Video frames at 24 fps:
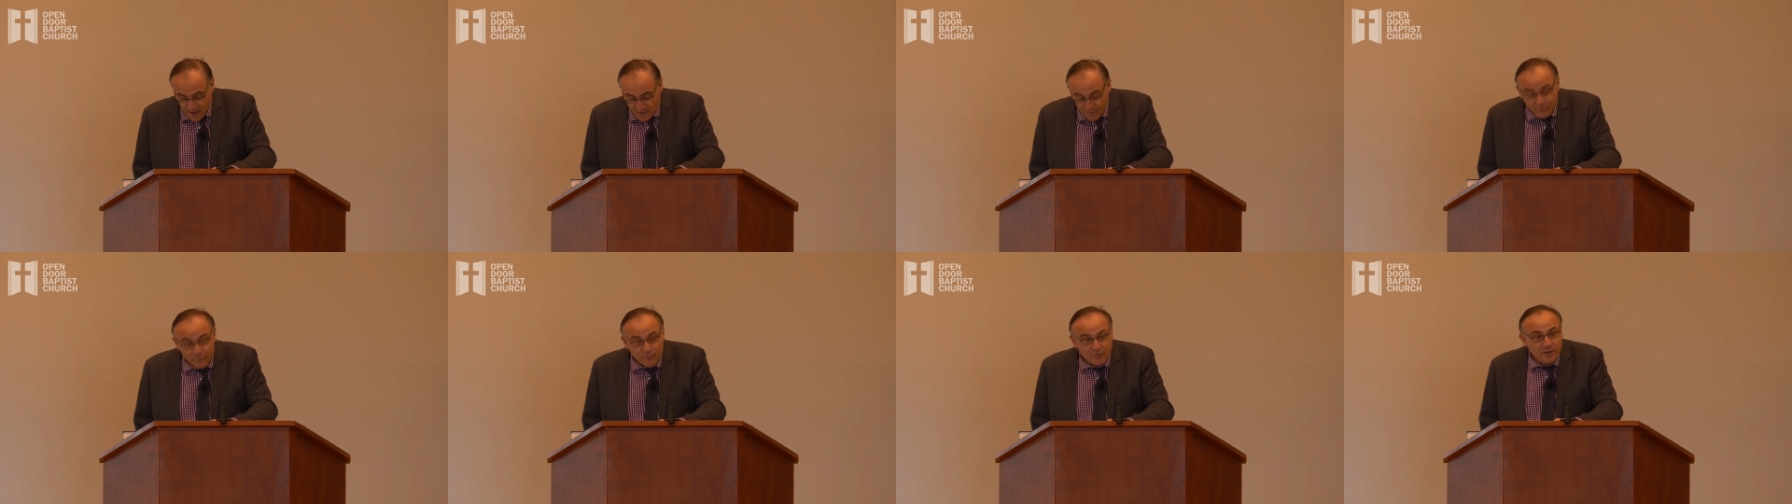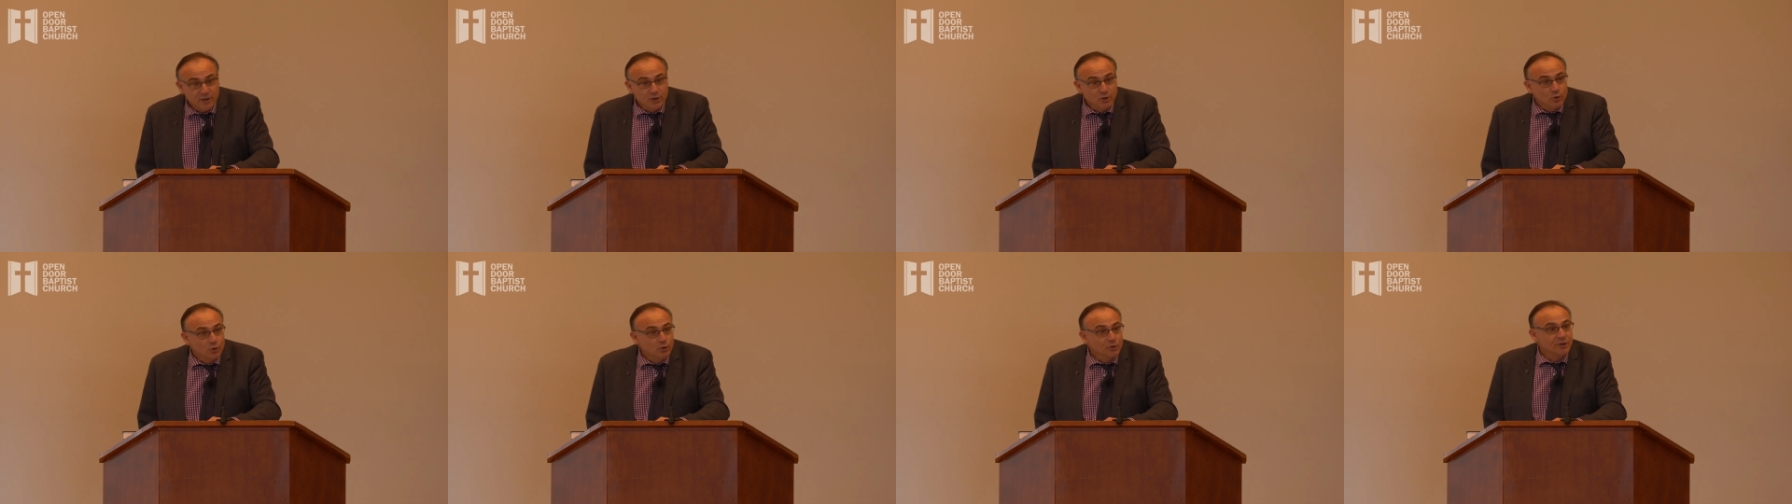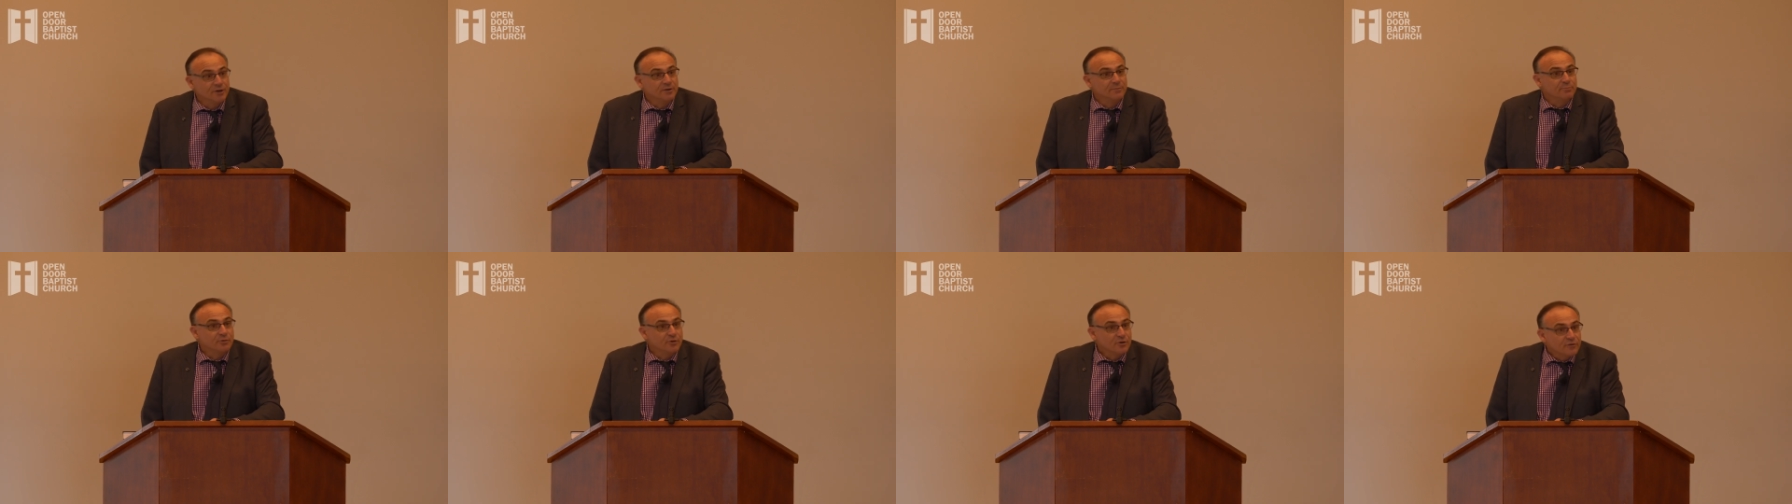every
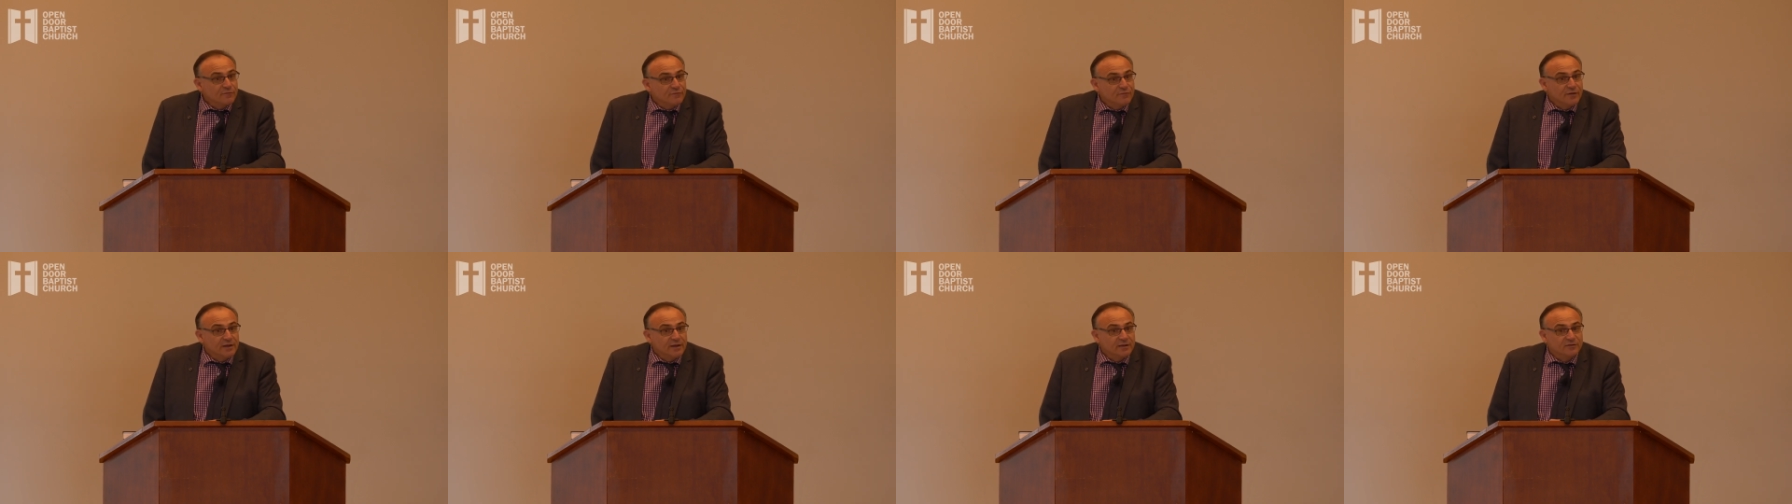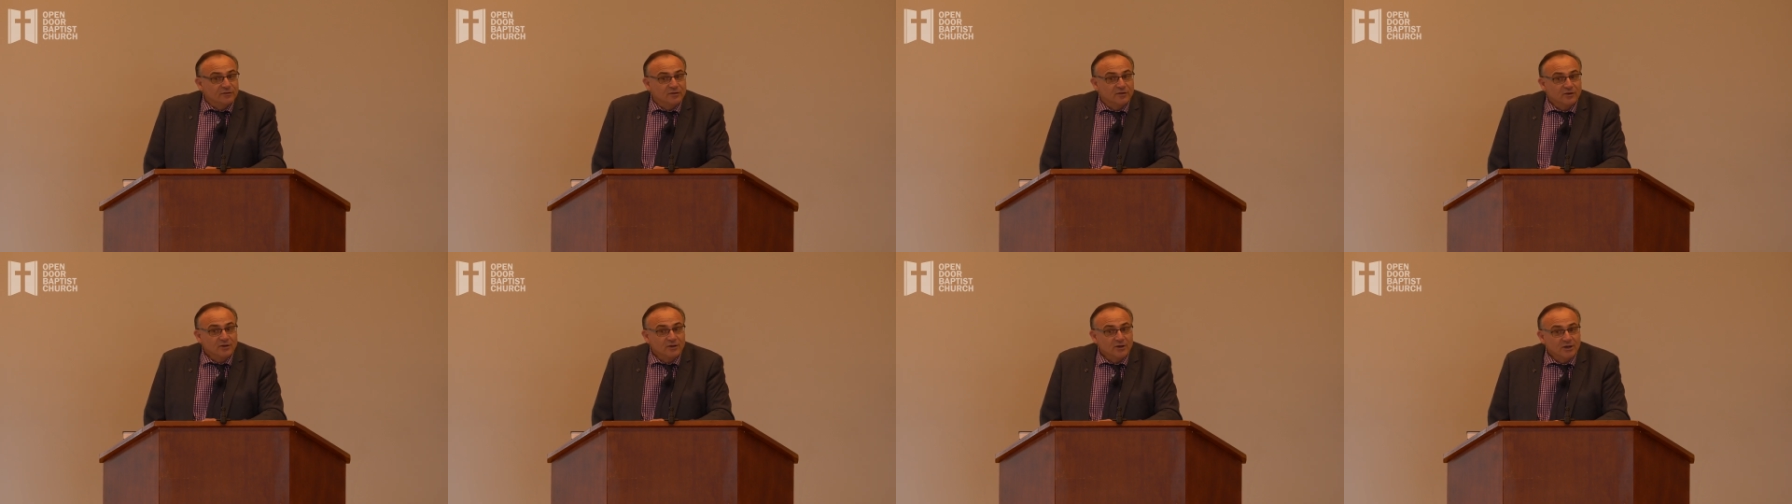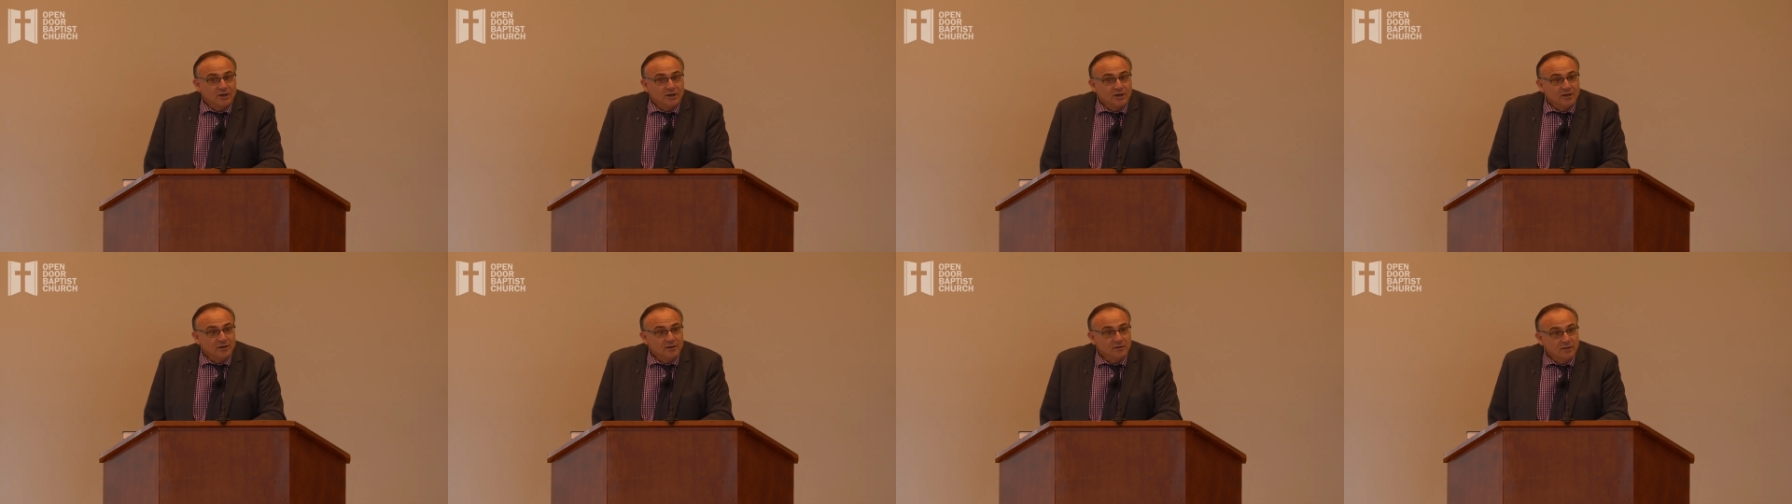good and perfect
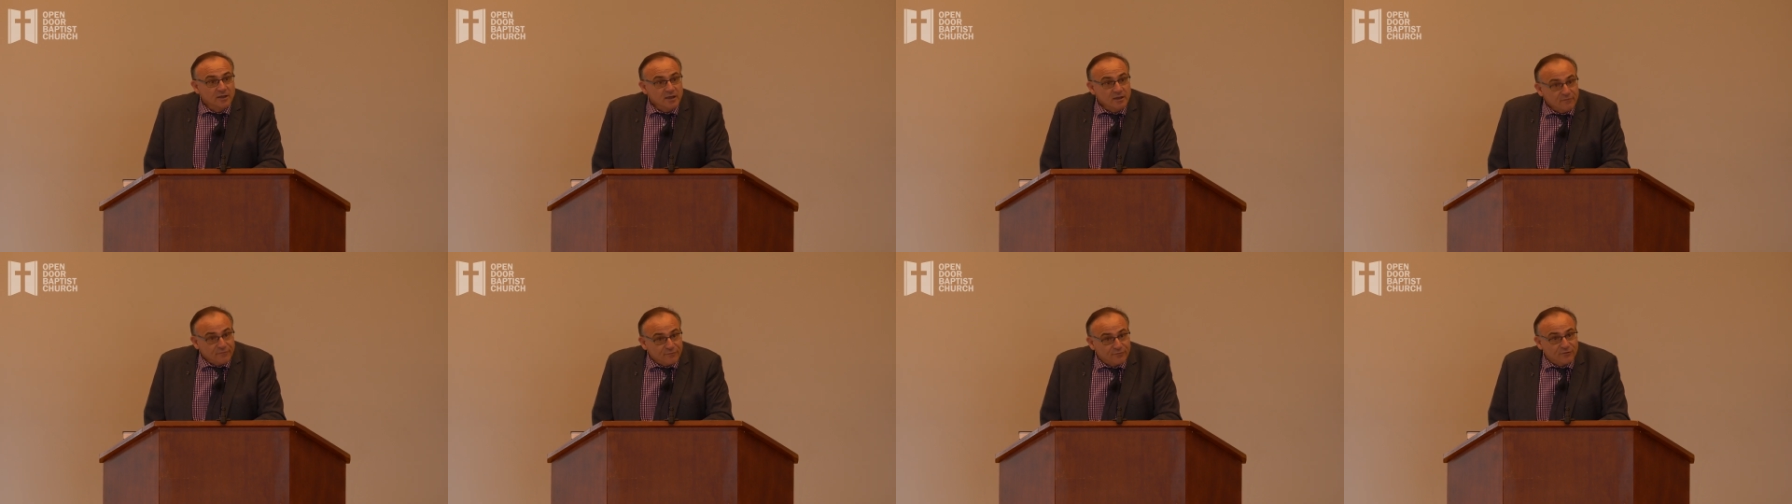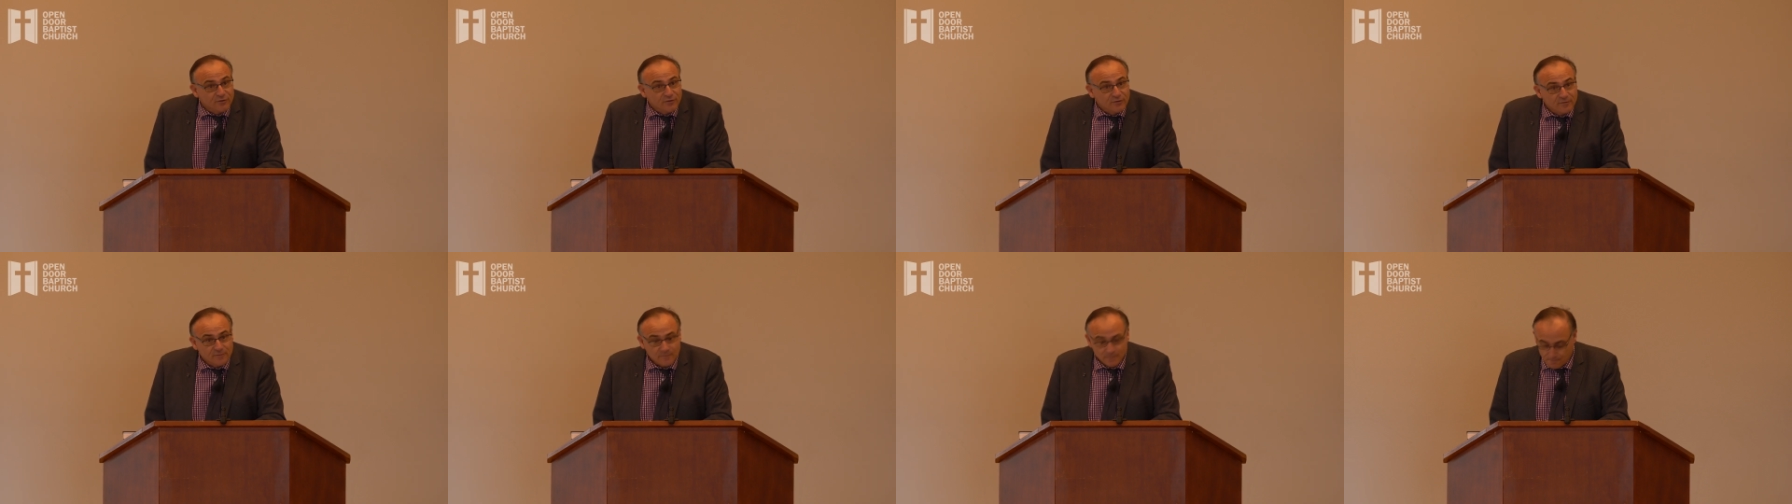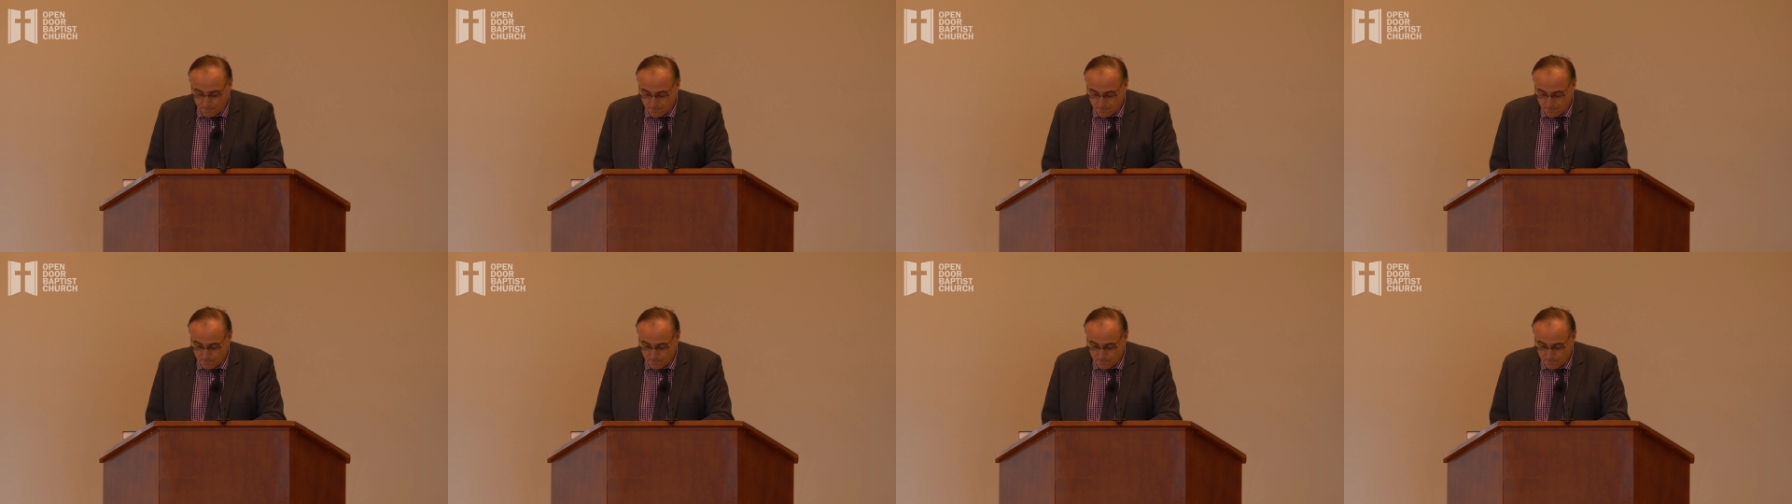gift.